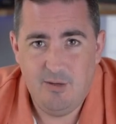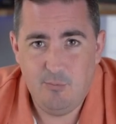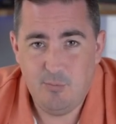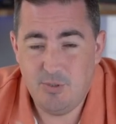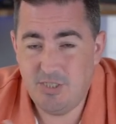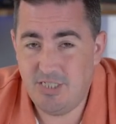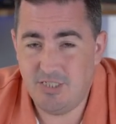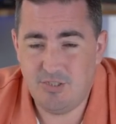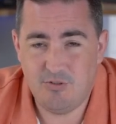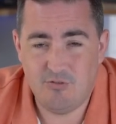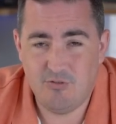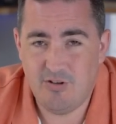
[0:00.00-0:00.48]

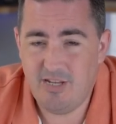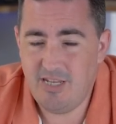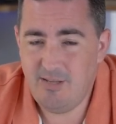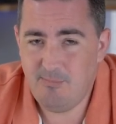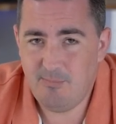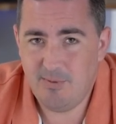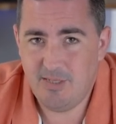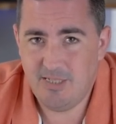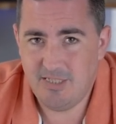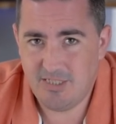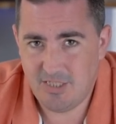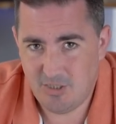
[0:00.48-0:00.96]
Which is
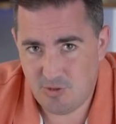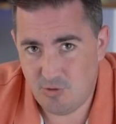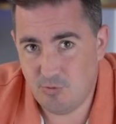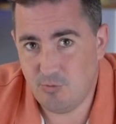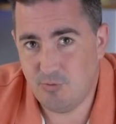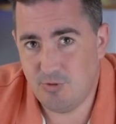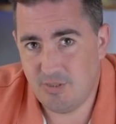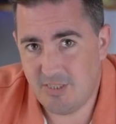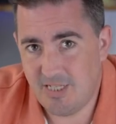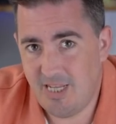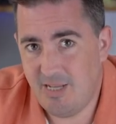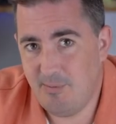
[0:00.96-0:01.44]
great, but it's a
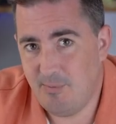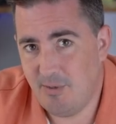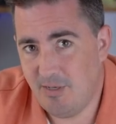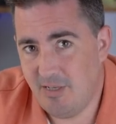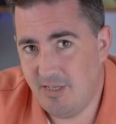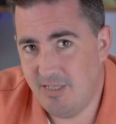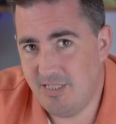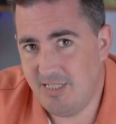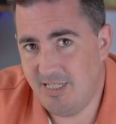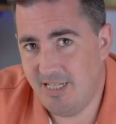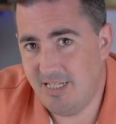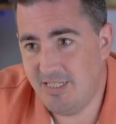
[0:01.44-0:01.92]
dual
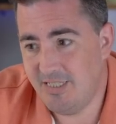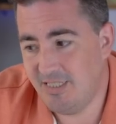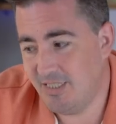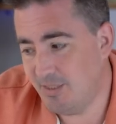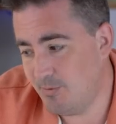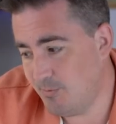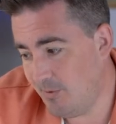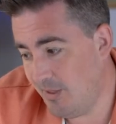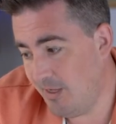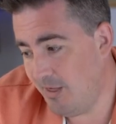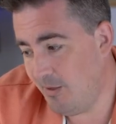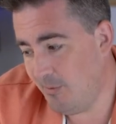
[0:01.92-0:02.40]
stabilized lens
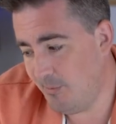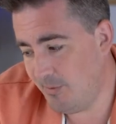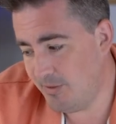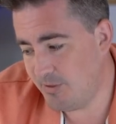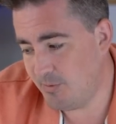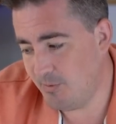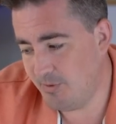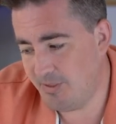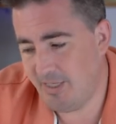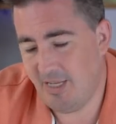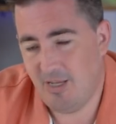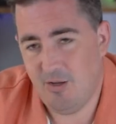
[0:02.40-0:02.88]
as well,
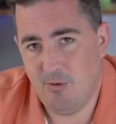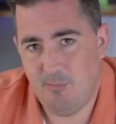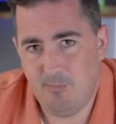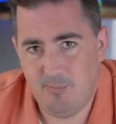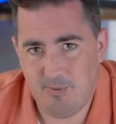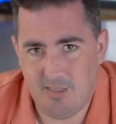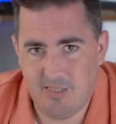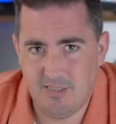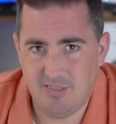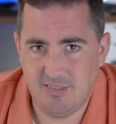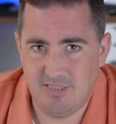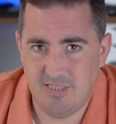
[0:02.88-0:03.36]
which would
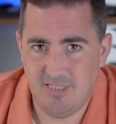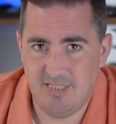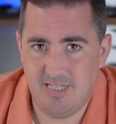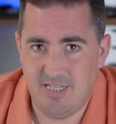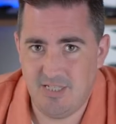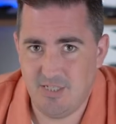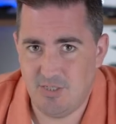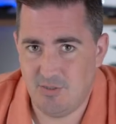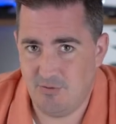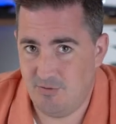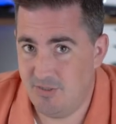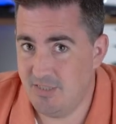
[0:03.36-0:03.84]
help because the
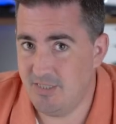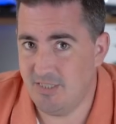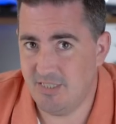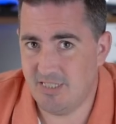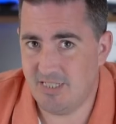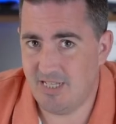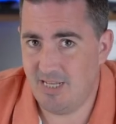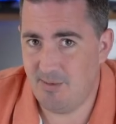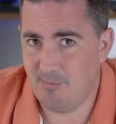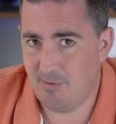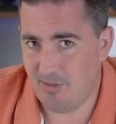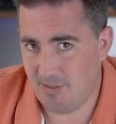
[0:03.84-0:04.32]
sensor isn't
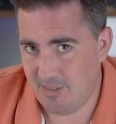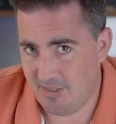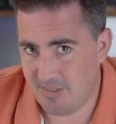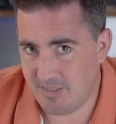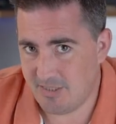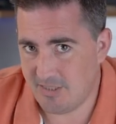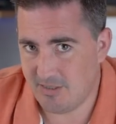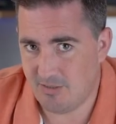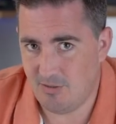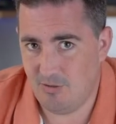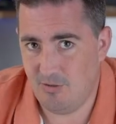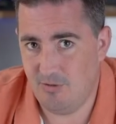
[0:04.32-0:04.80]

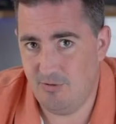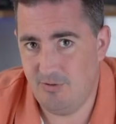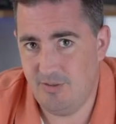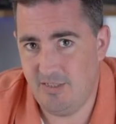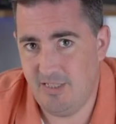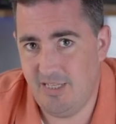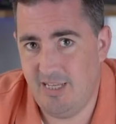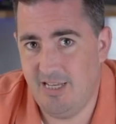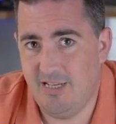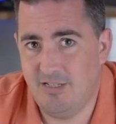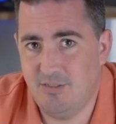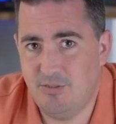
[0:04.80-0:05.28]
stabilized
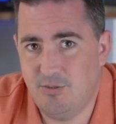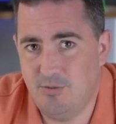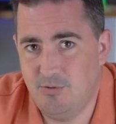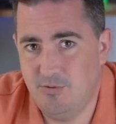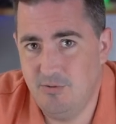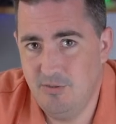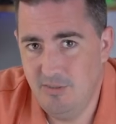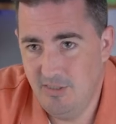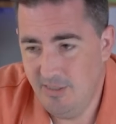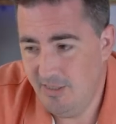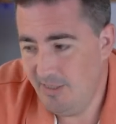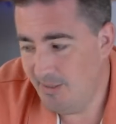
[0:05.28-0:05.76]
on the
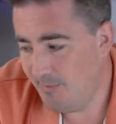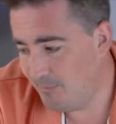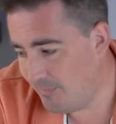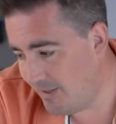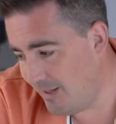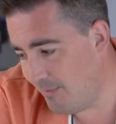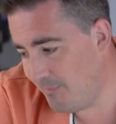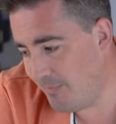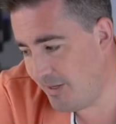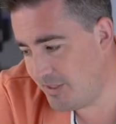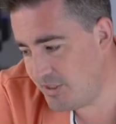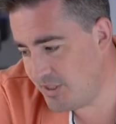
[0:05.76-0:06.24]
actual
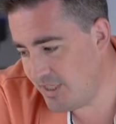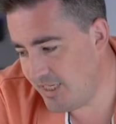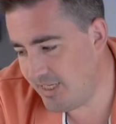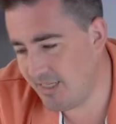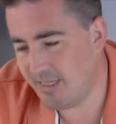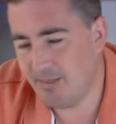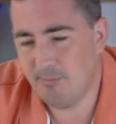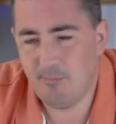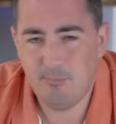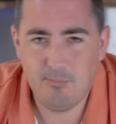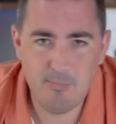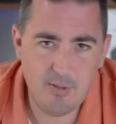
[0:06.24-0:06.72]

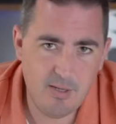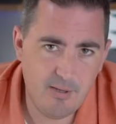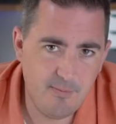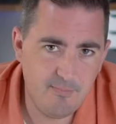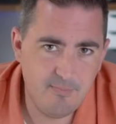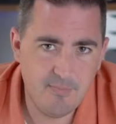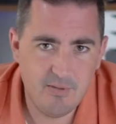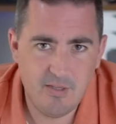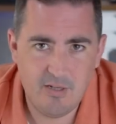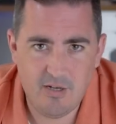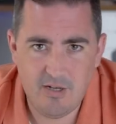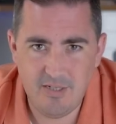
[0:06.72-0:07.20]
Blackmagic.
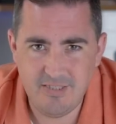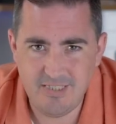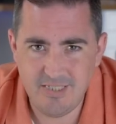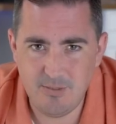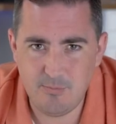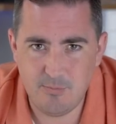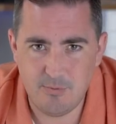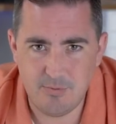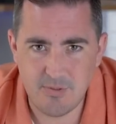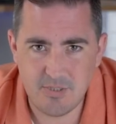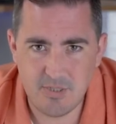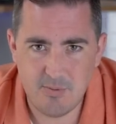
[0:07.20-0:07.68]
But I
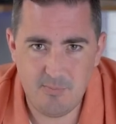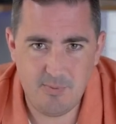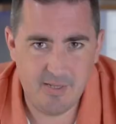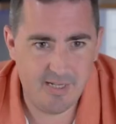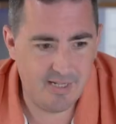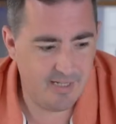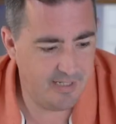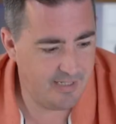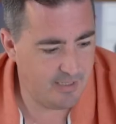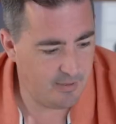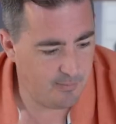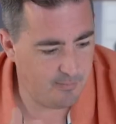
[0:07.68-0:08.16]
did want
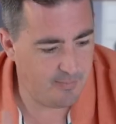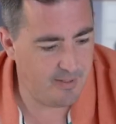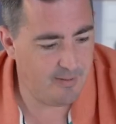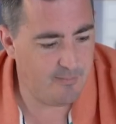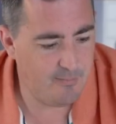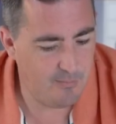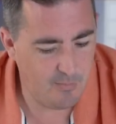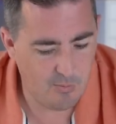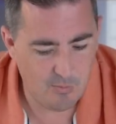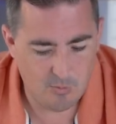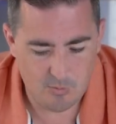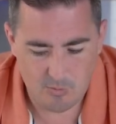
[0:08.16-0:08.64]
something a little
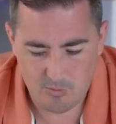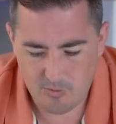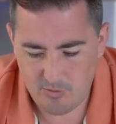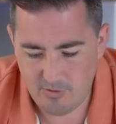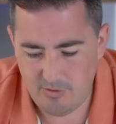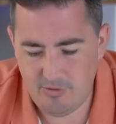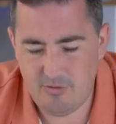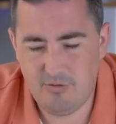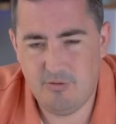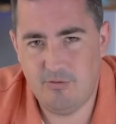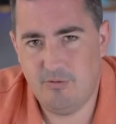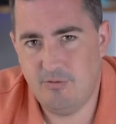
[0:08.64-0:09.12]
bit
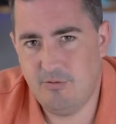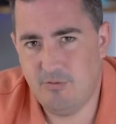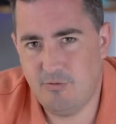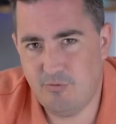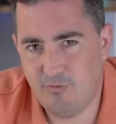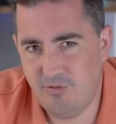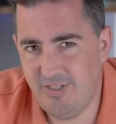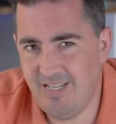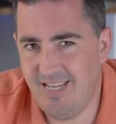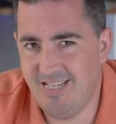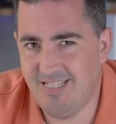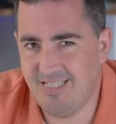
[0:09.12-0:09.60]
more
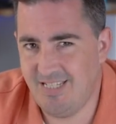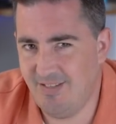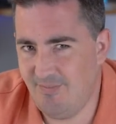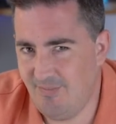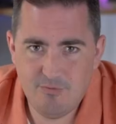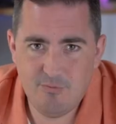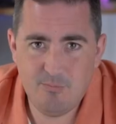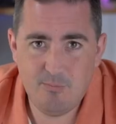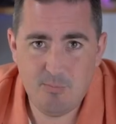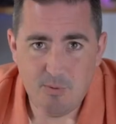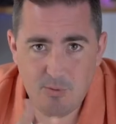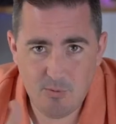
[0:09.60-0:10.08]

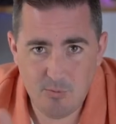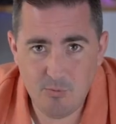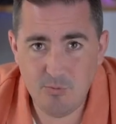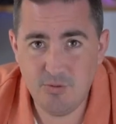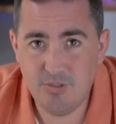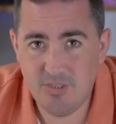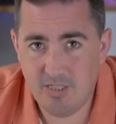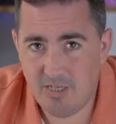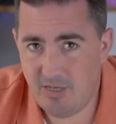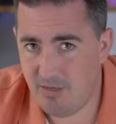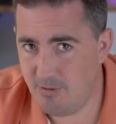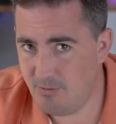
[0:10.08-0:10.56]
creative, but
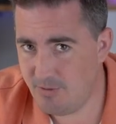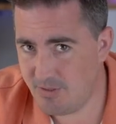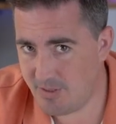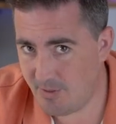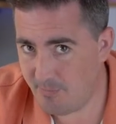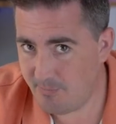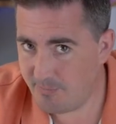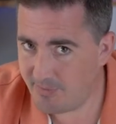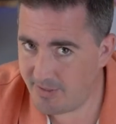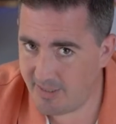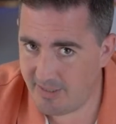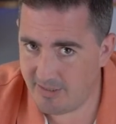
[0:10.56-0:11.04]
also
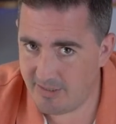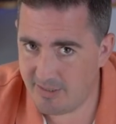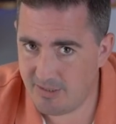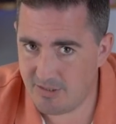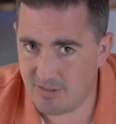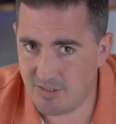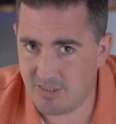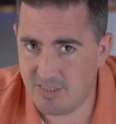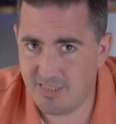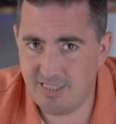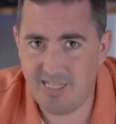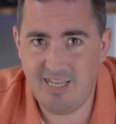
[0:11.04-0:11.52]
something
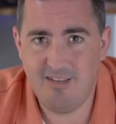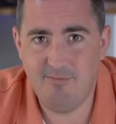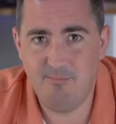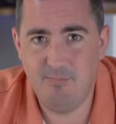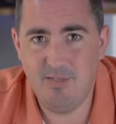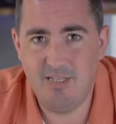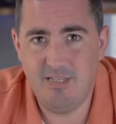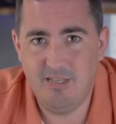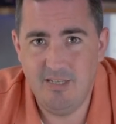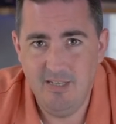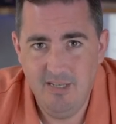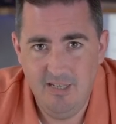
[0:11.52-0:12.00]
that just gave
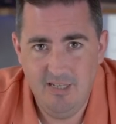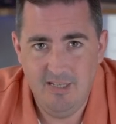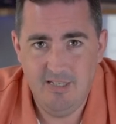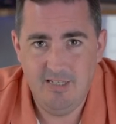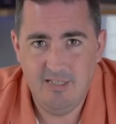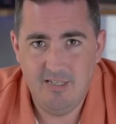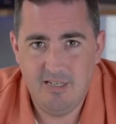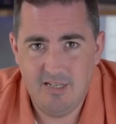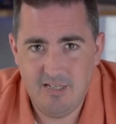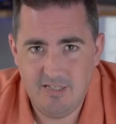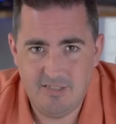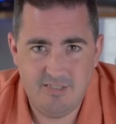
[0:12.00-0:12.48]
me
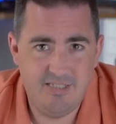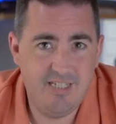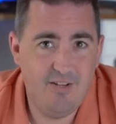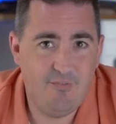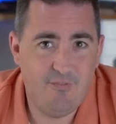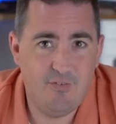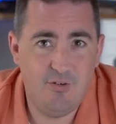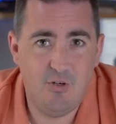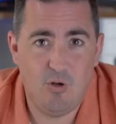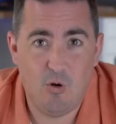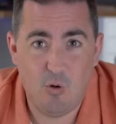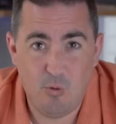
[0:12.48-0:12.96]
a
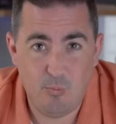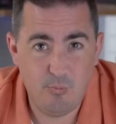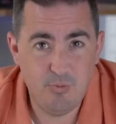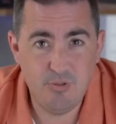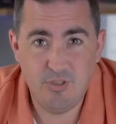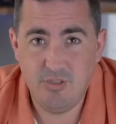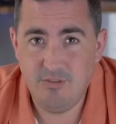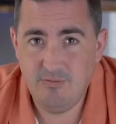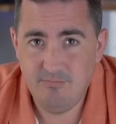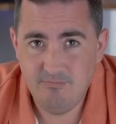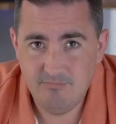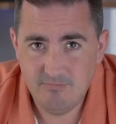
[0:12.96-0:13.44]
different
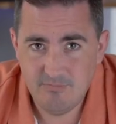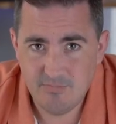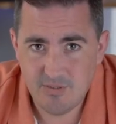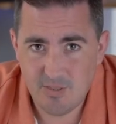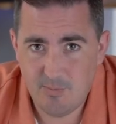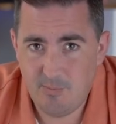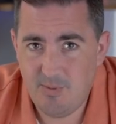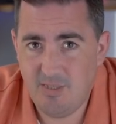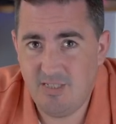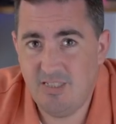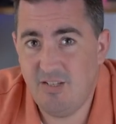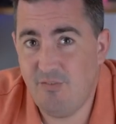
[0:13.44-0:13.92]
option,
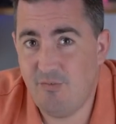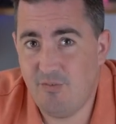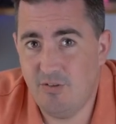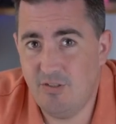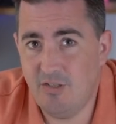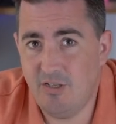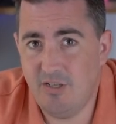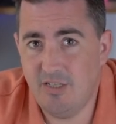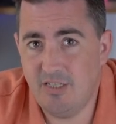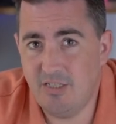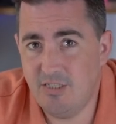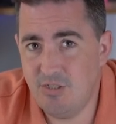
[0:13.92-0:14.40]
something
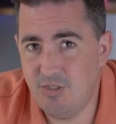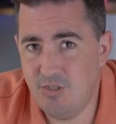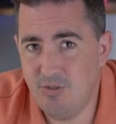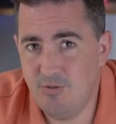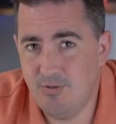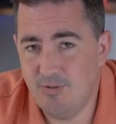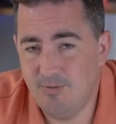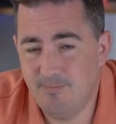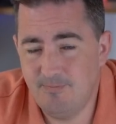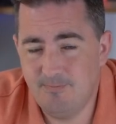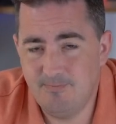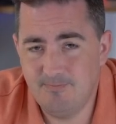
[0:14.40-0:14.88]
different that I could
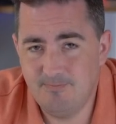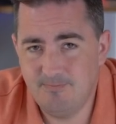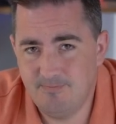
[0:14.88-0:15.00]
use.